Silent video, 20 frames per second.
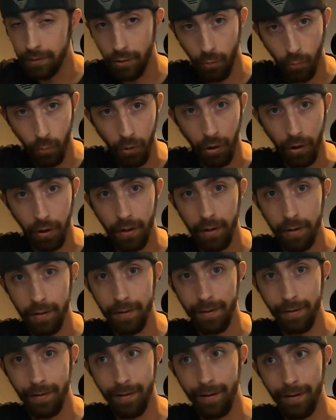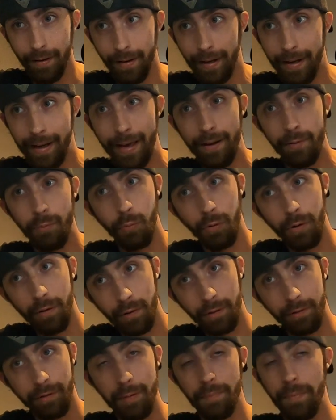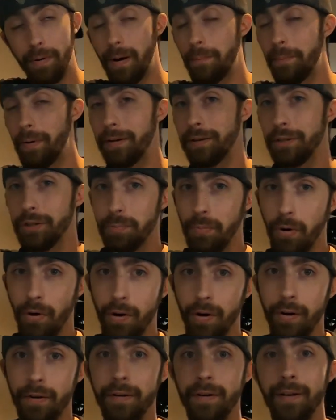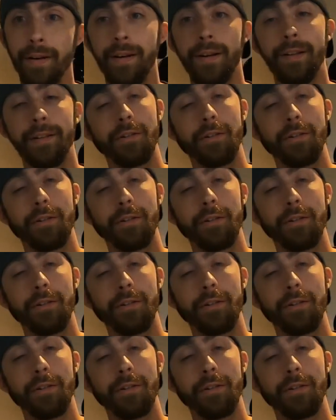to work. Again, we're creeping up on the spawn.